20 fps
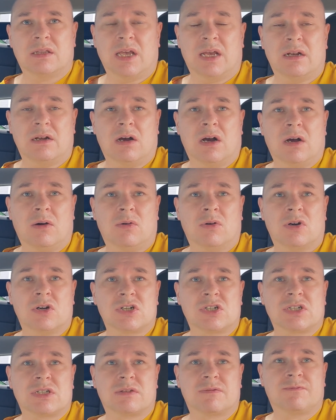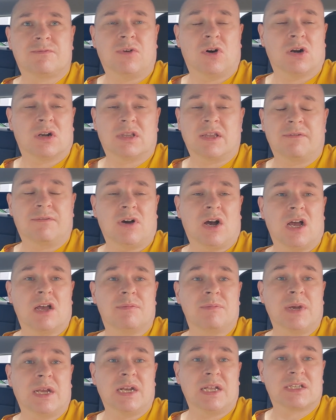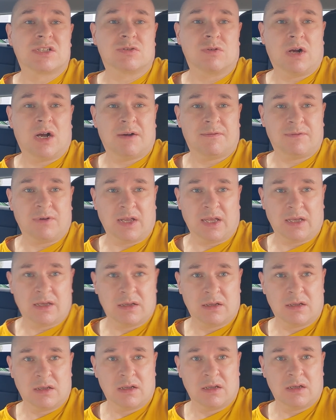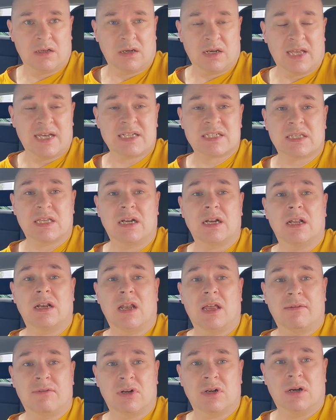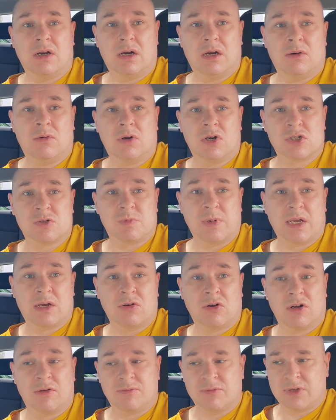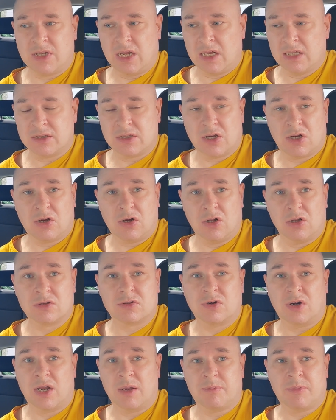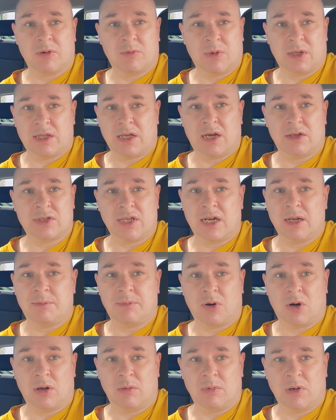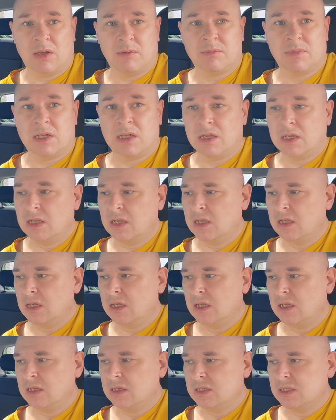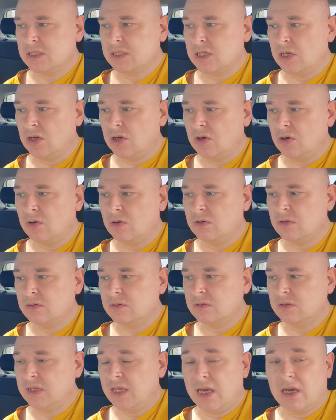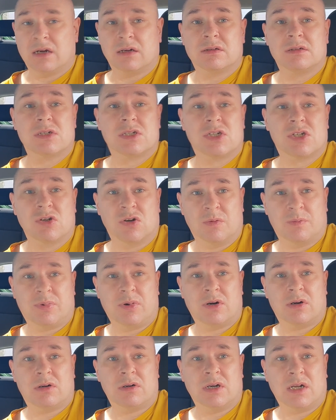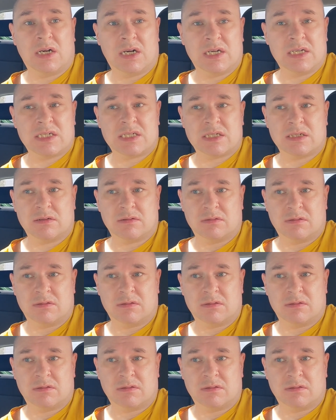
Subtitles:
hours, 45 minutes roughly. Less than 11 hours, we could have done the whole trip without any problem. So yeah, super nice.